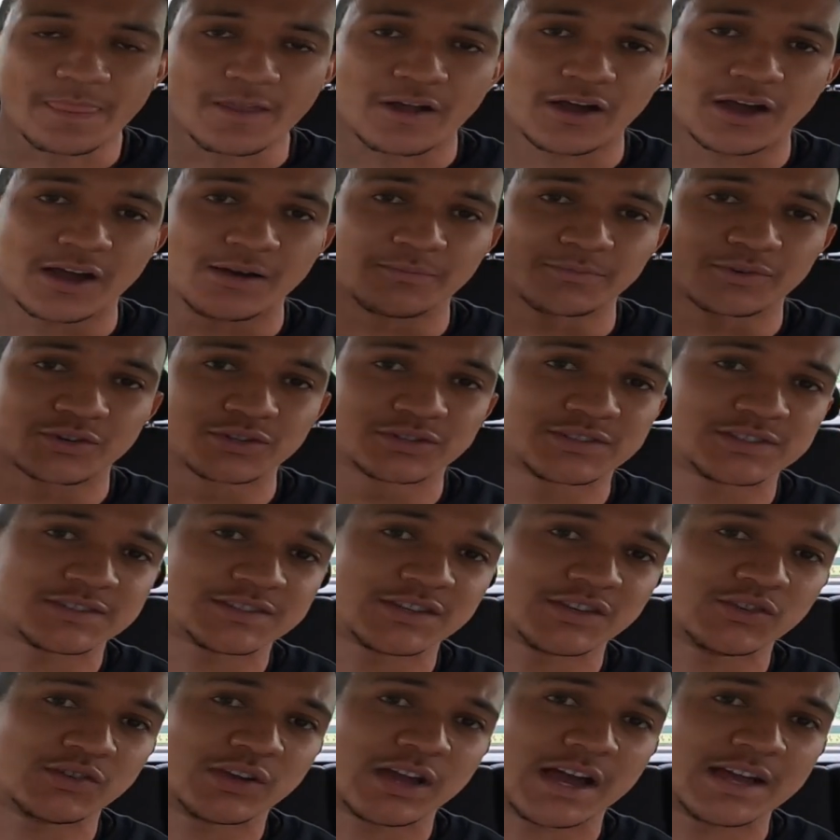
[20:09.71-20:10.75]
Good to
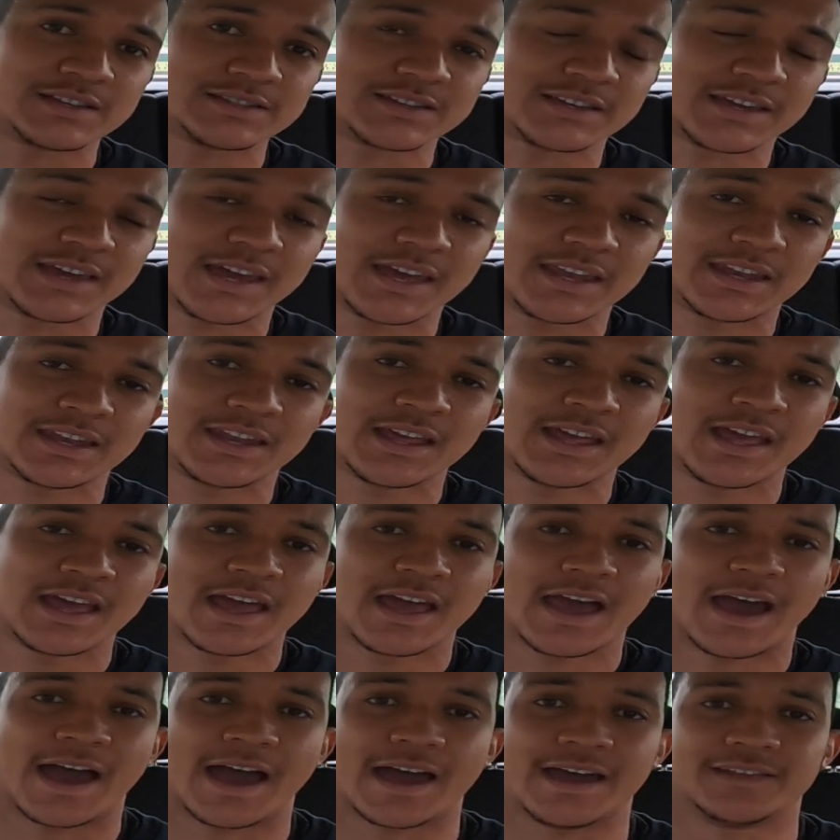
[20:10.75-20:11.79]
see you guys again,
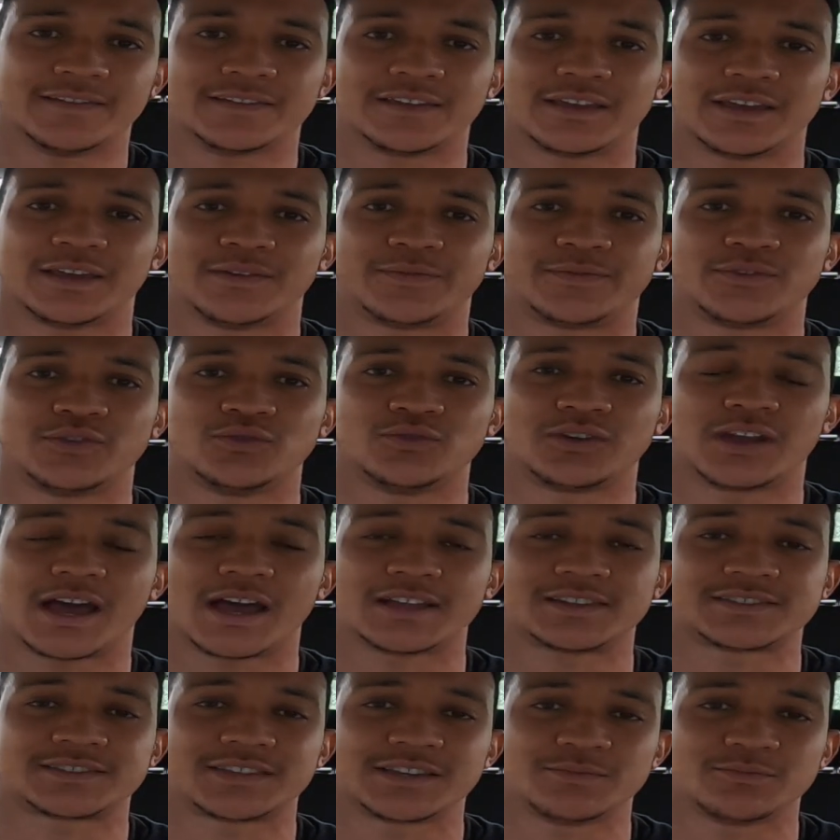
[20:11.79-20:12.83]
and if you'd
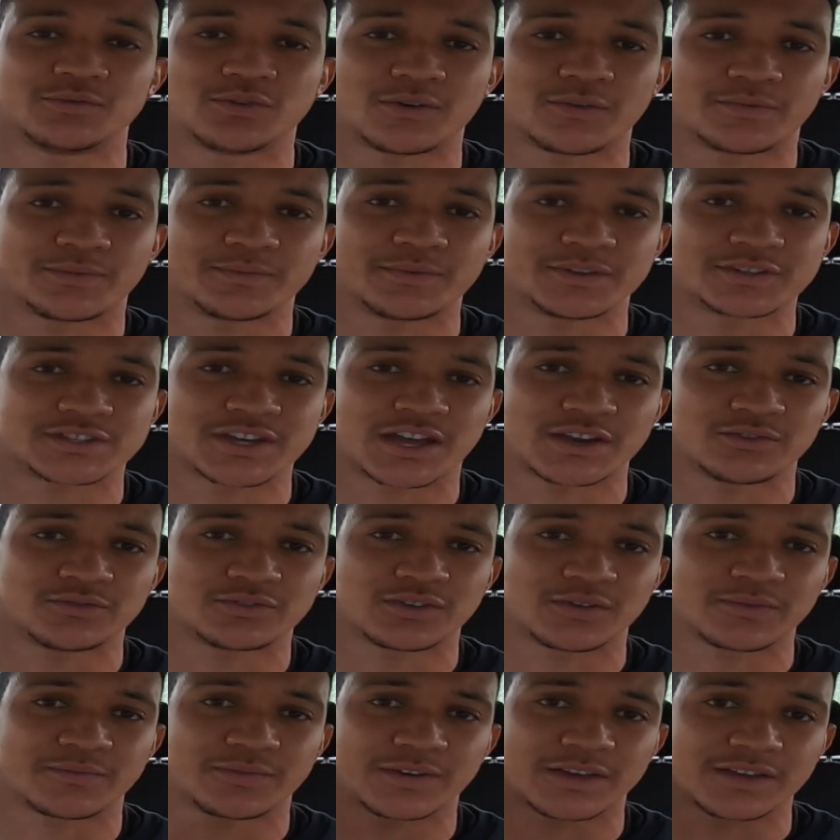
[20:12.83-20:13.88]
like to see more from the channel,
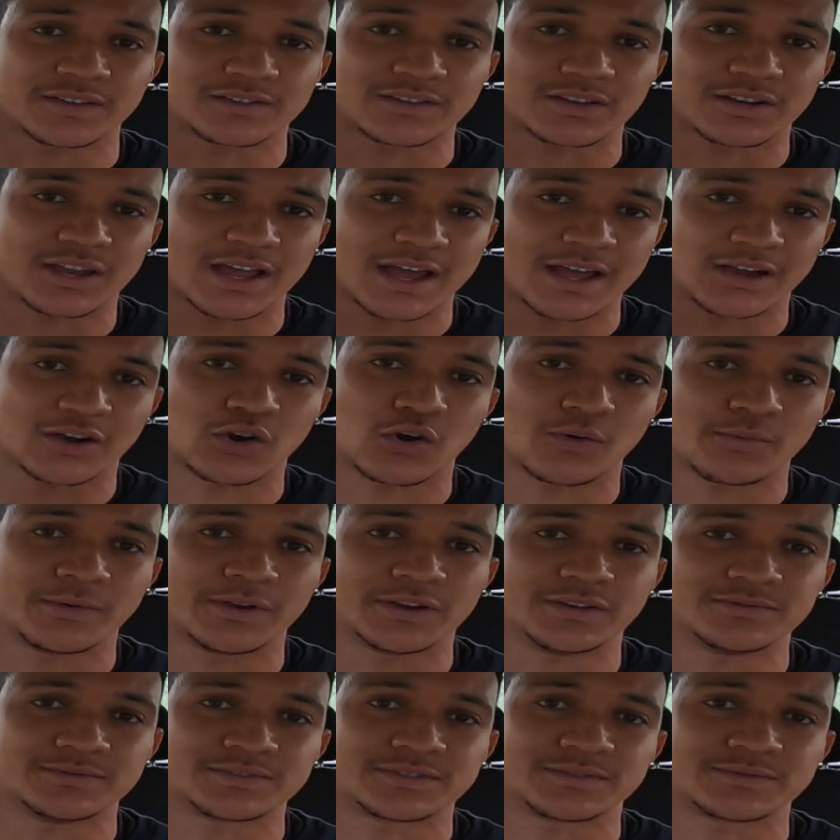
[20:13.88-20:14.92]
don't forget to like,
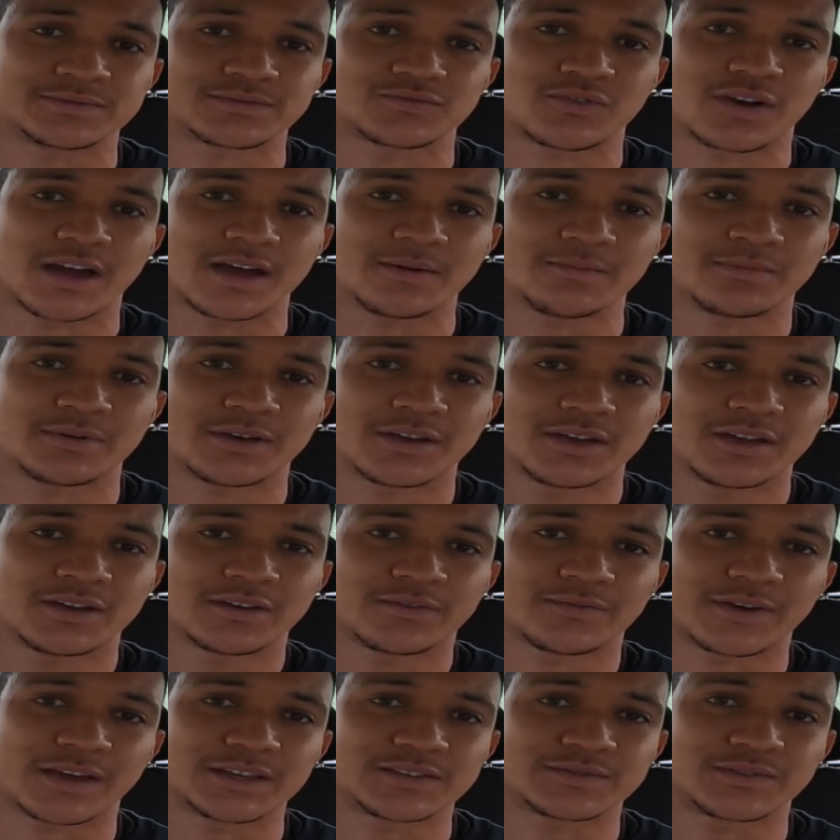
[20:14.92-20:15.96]
comment and subscribe.
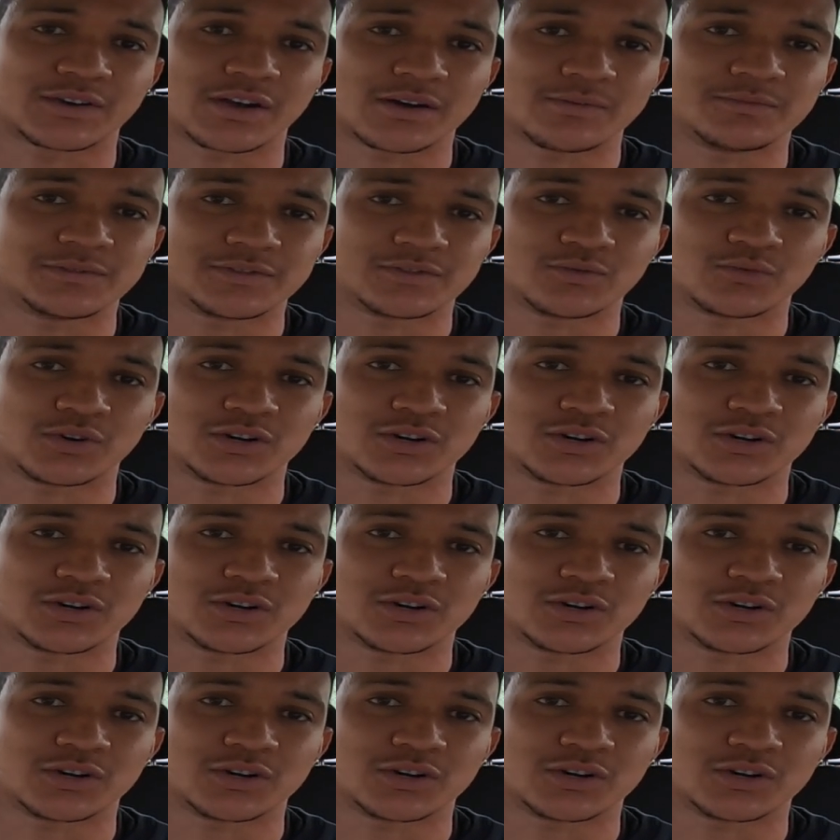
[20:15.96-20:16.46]
Thanks for coming to